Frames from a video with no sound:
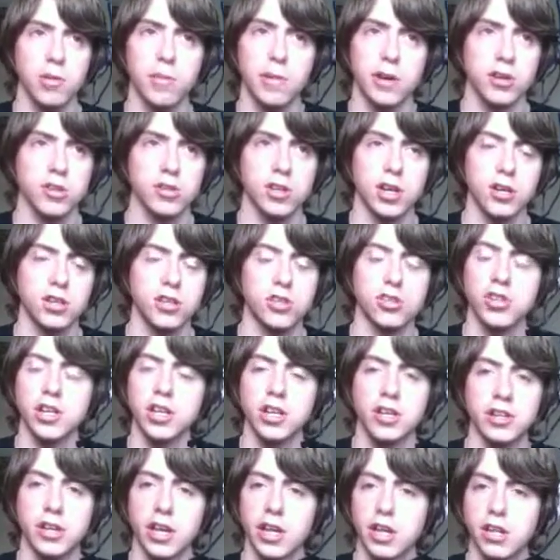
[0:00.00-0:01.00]
because I just
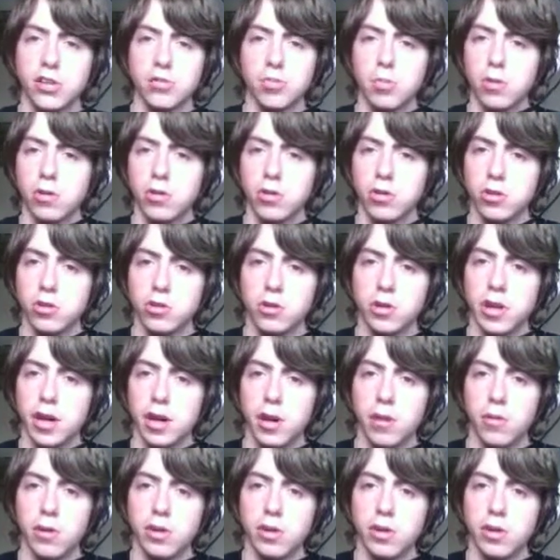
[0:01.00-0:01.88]
need to get this one done now.